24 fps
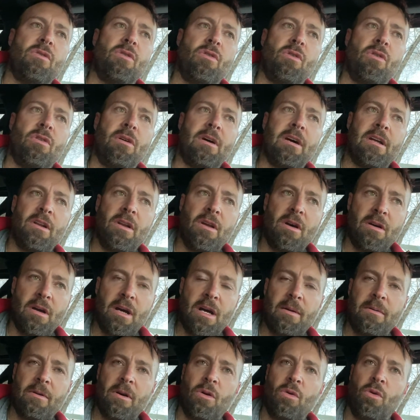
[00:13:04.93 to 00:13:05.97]
or an
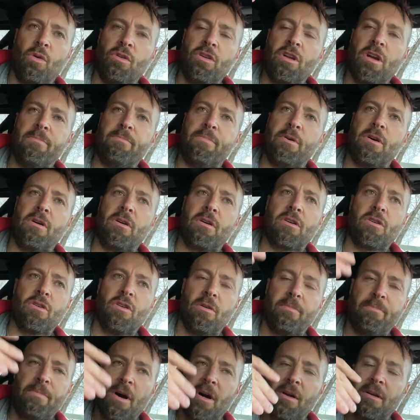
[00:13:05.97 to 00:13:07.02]
uh, audiobook
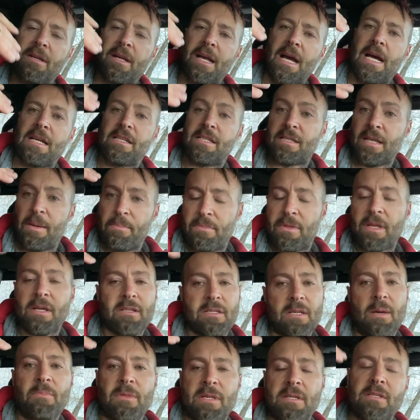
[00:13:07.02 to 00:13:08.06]
or podcast, something,
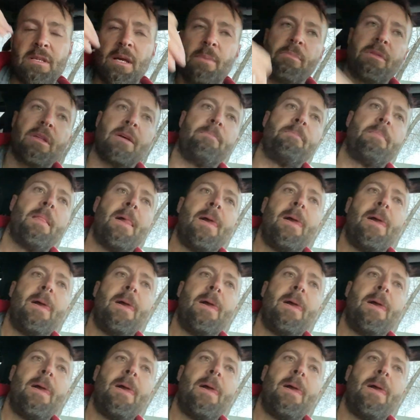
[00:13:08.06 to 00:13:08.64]
something, something.